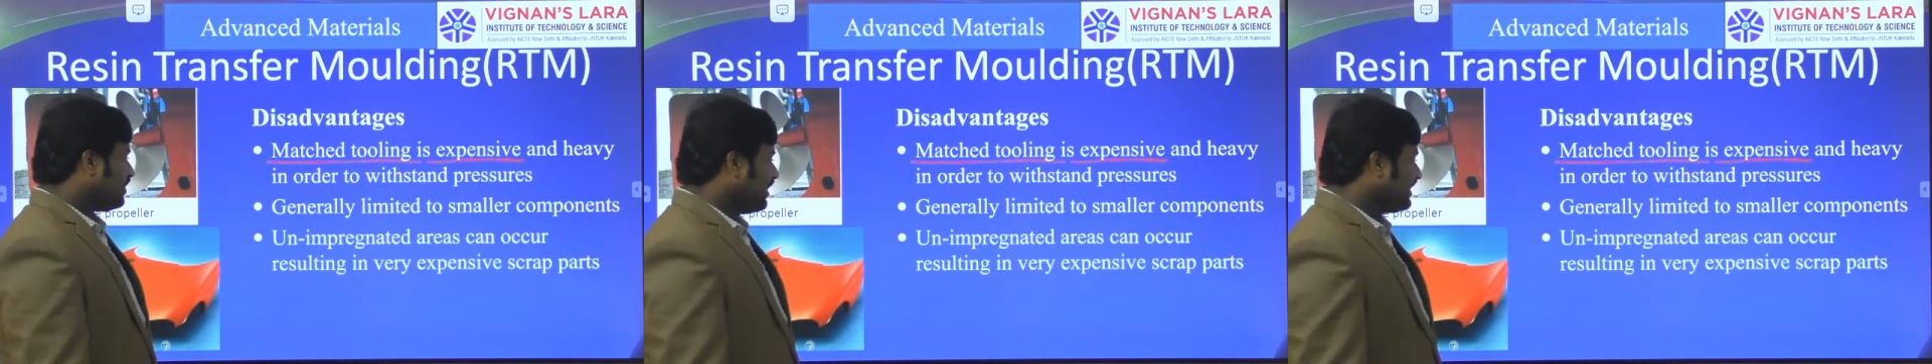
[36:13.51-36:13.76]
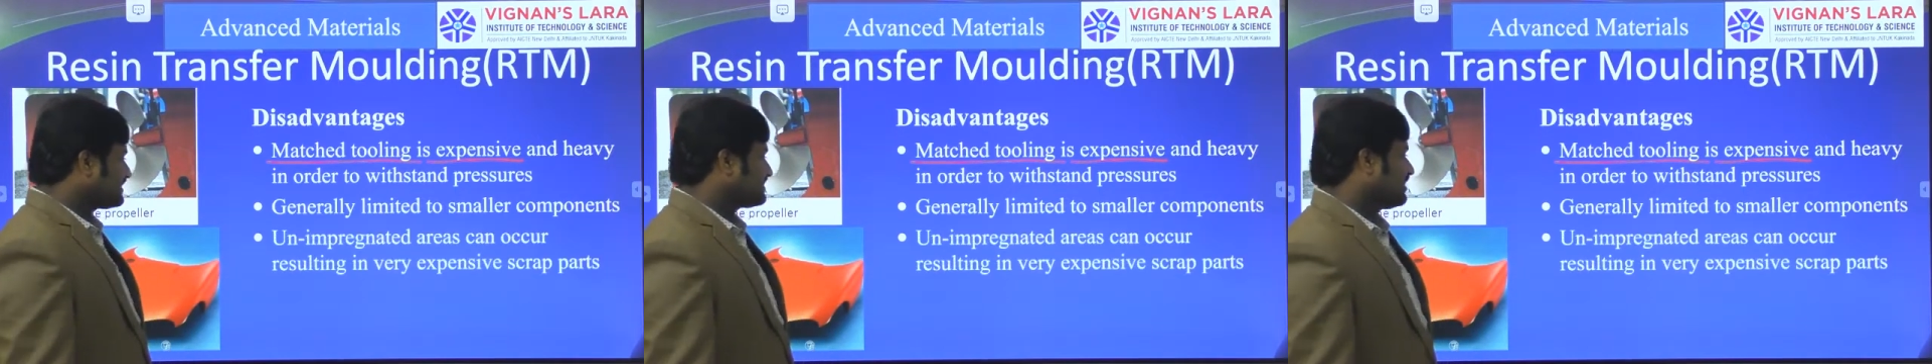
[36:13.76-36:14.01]

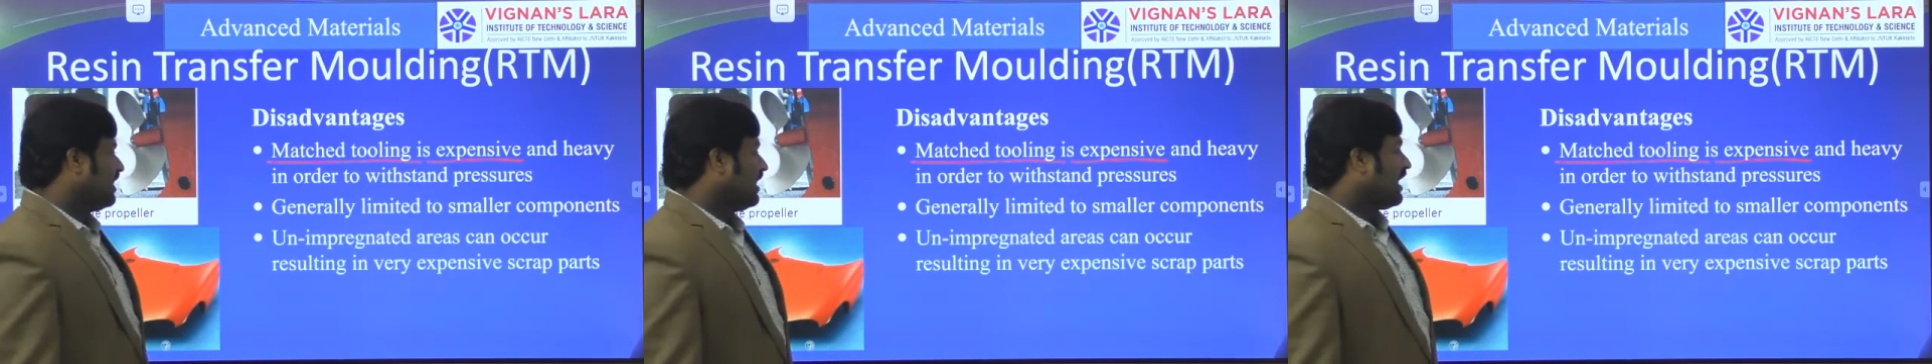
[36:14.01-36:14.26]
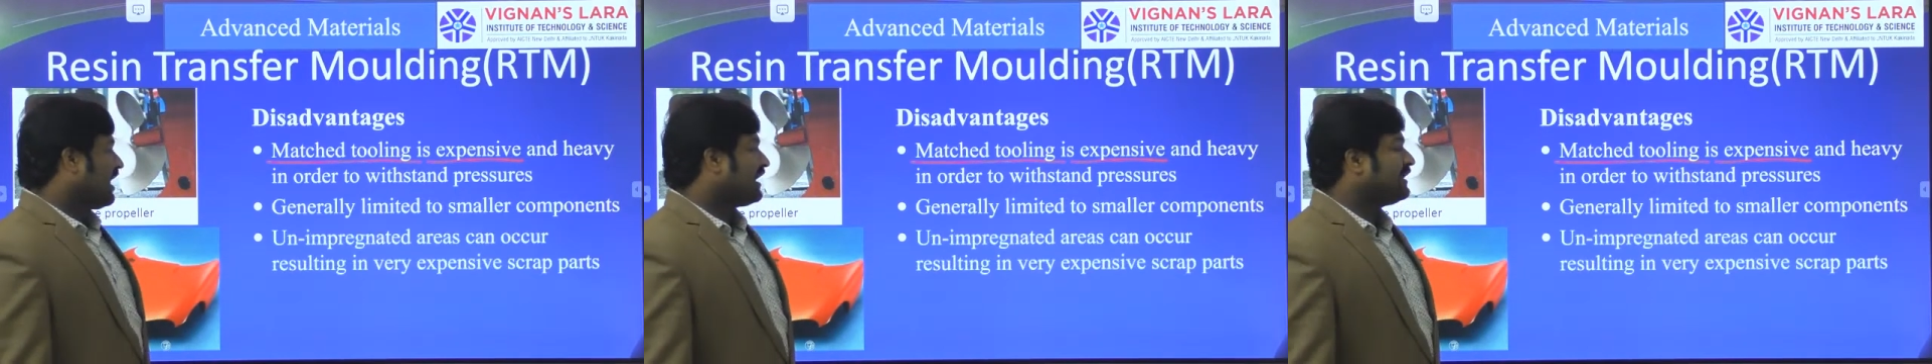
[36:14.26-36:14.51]
Next,
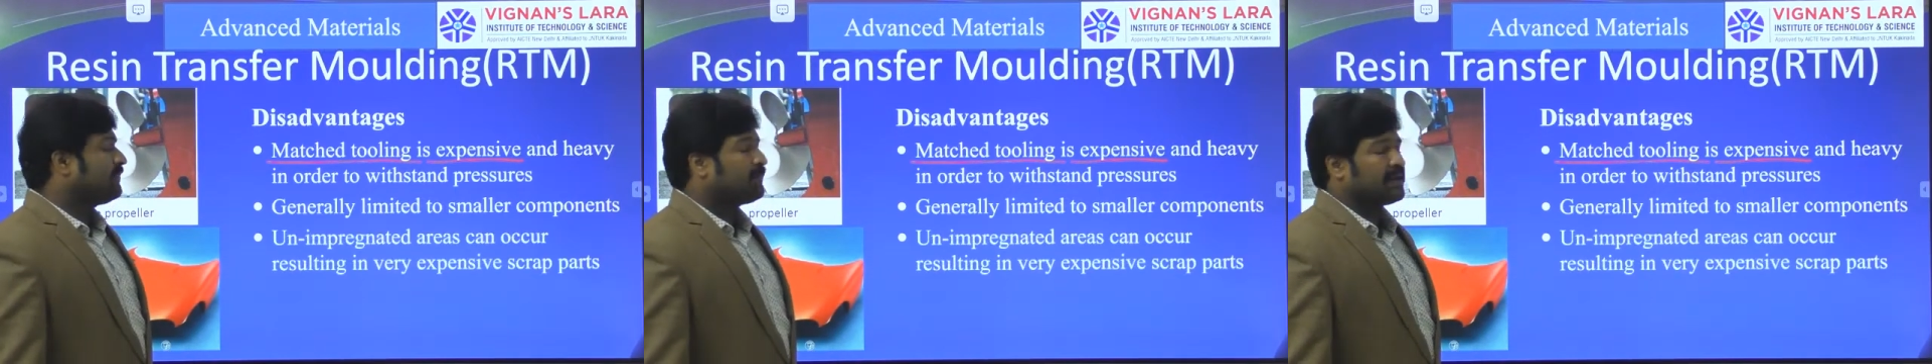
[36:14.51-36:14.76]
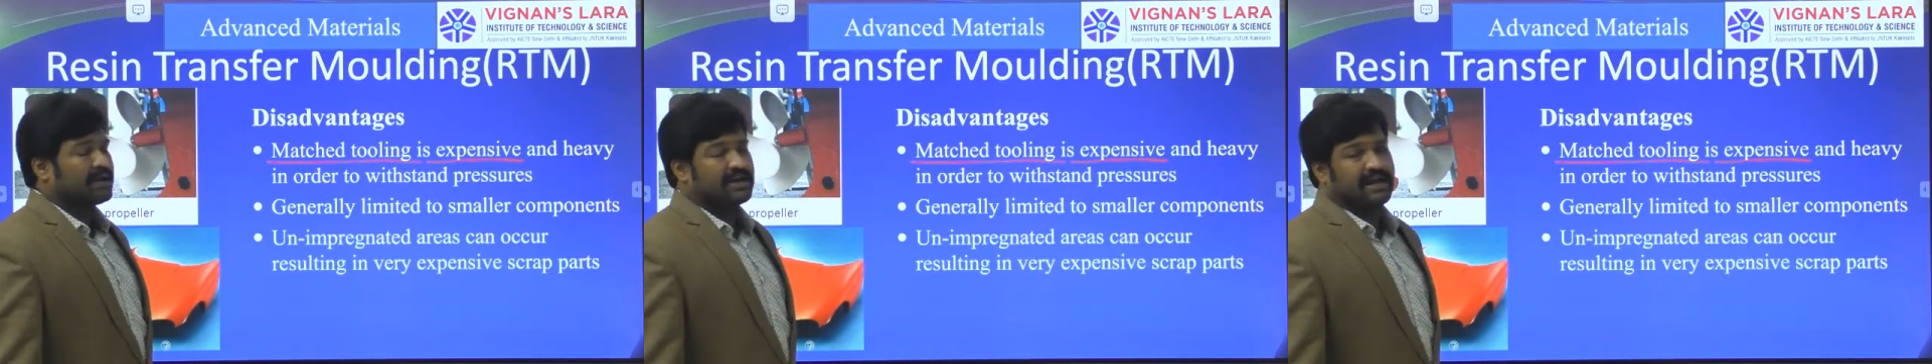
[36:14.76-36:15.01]

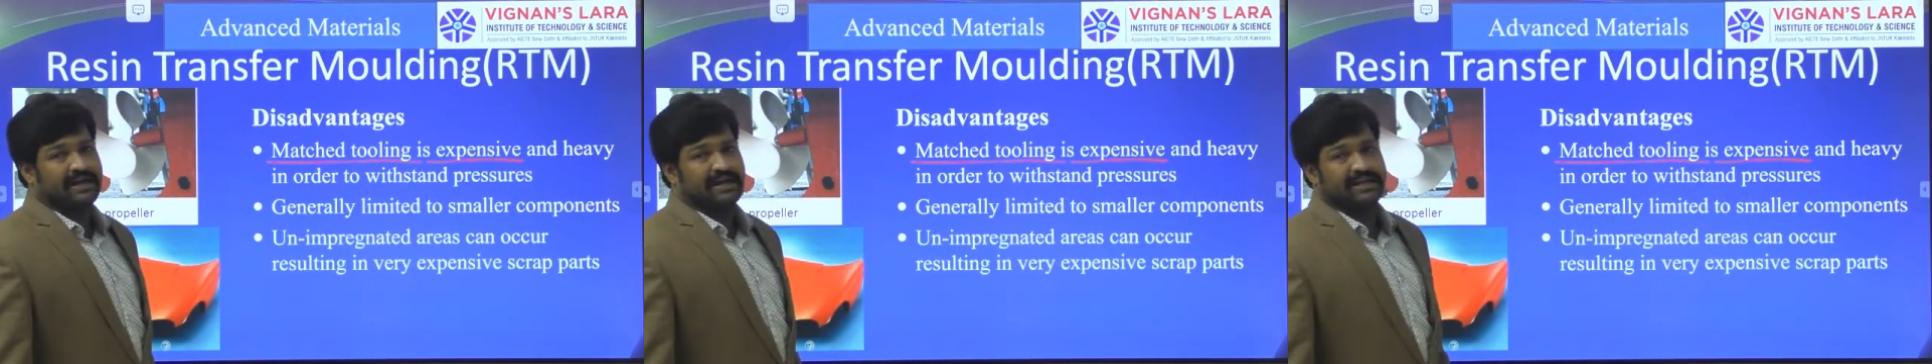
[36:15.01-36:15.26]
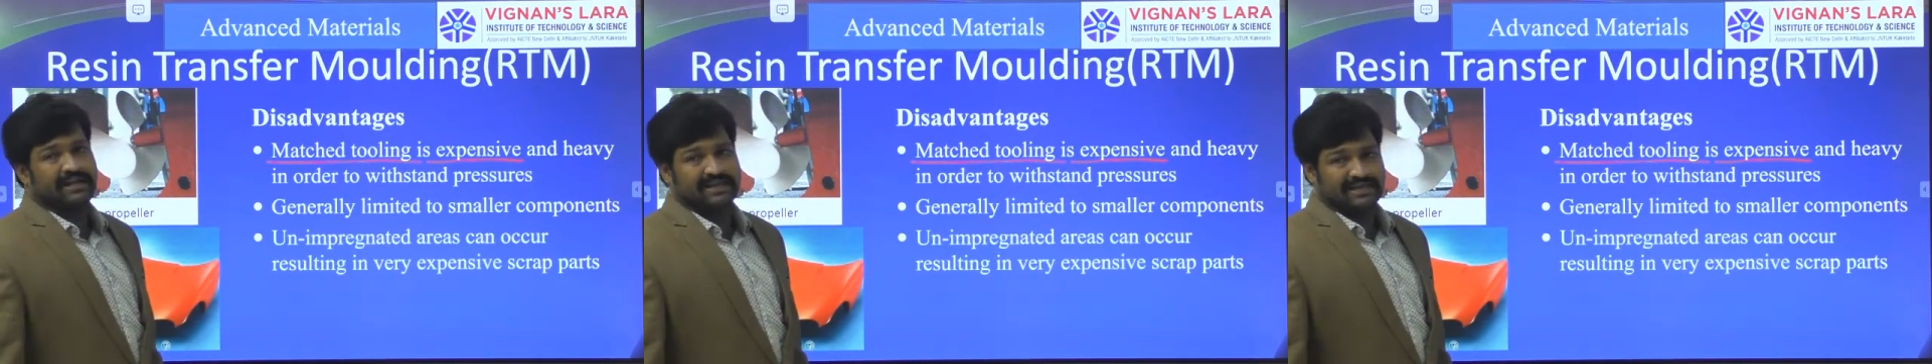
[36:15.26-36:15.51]

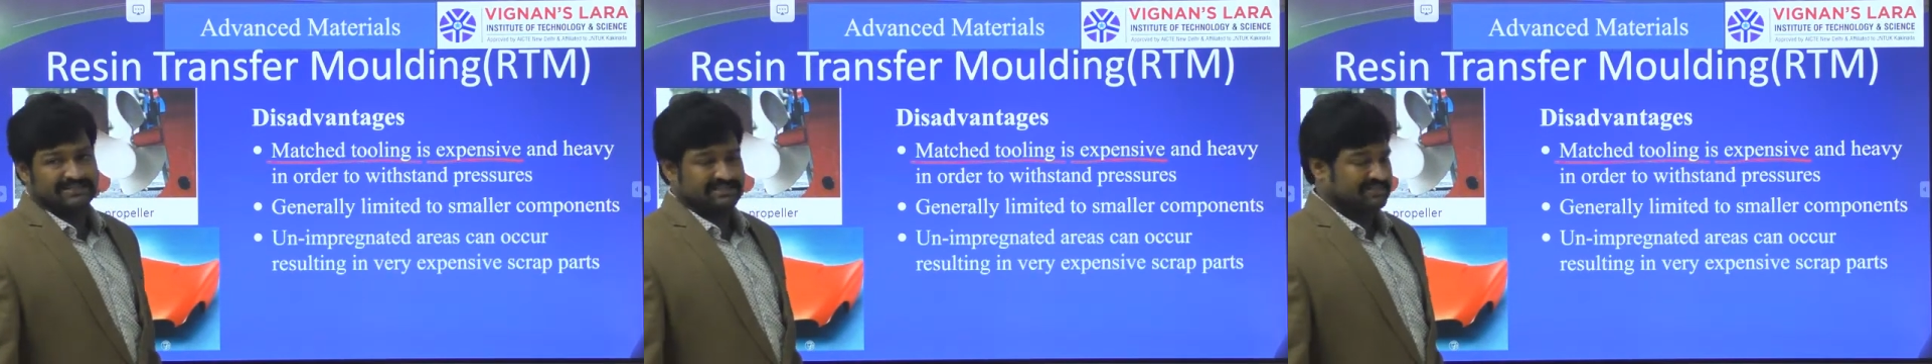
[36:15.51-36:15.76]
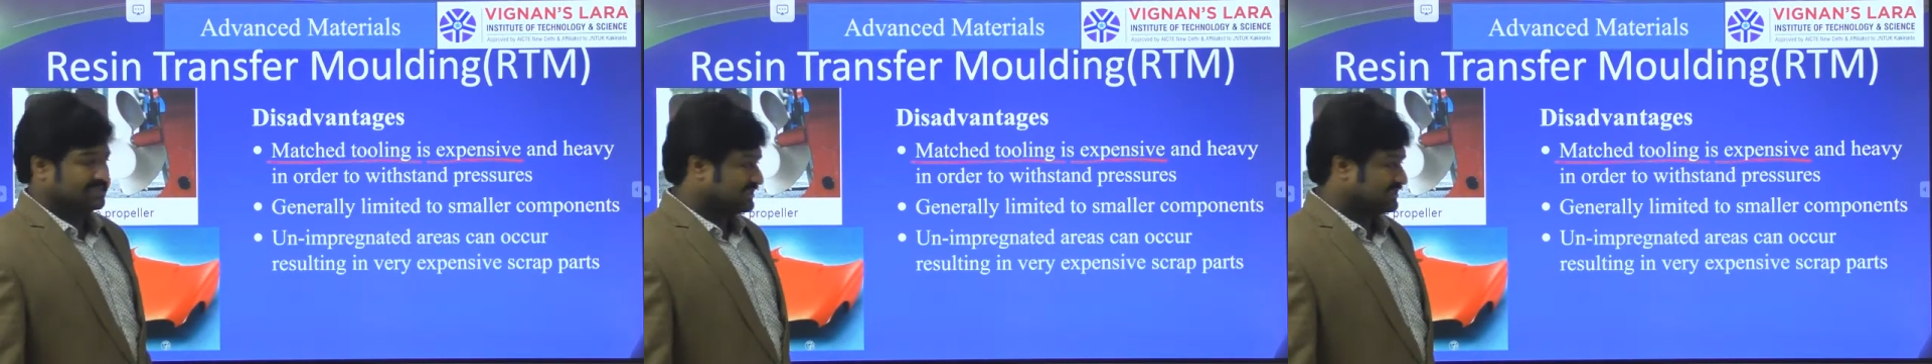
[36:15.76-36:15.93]
unimpregnated areas